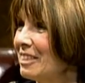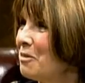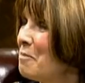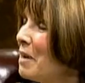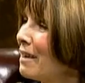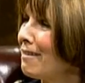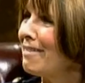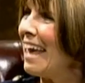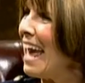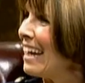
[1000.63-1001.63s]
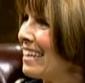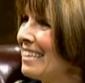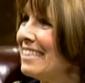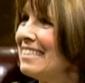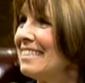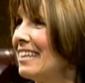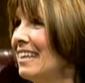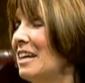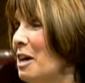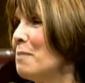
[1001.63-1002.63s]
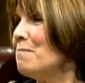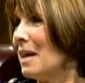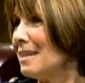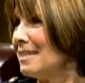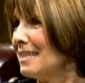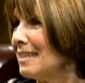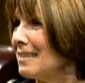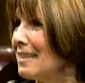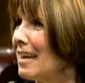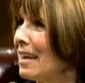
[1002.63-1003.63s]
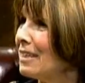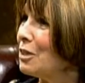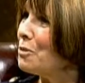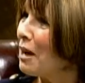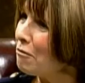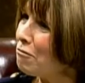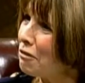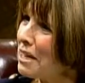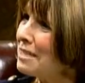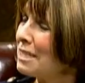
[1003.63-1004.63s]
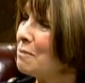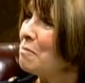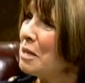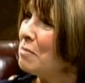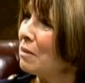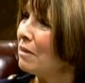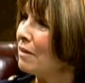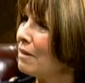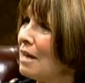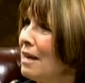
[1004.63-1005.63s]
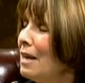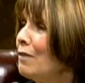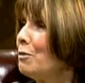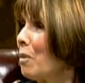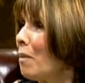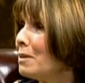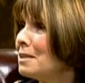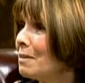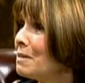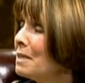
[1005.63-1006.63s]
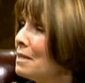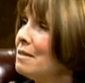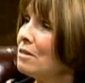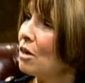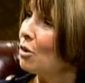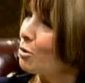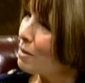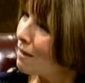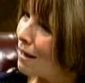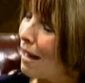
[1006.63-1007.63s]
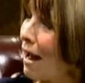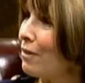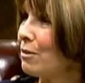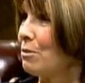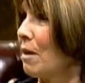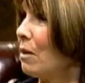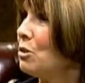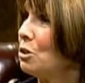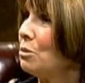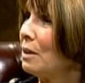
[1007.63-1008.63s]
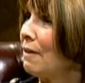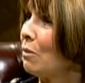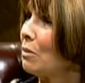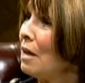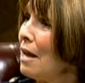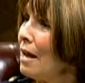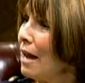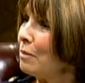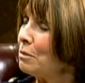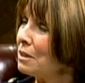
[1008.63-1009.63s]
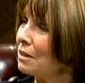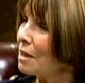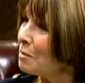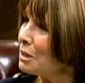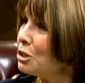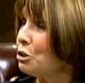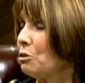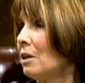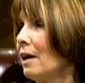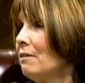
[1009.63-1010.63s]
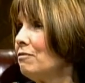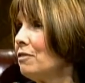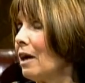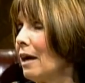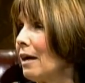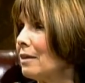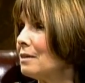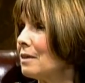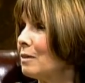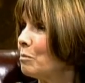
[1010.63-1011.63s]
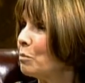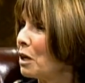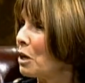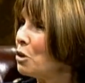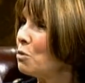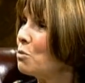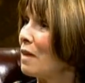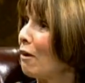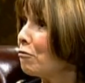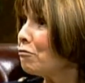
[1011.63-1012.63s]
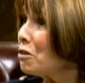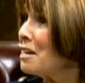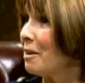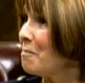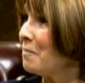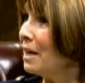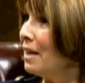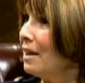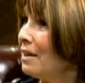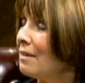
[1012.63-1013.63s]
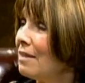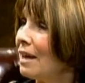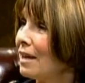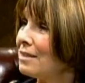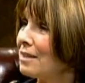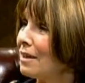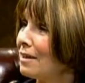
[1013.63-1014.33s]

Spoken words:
Well, Michael, that is amazing that you had friends and people, and even probably some that didn't know you, but they gathered around you and they were able to come into your life and bring you that freedom that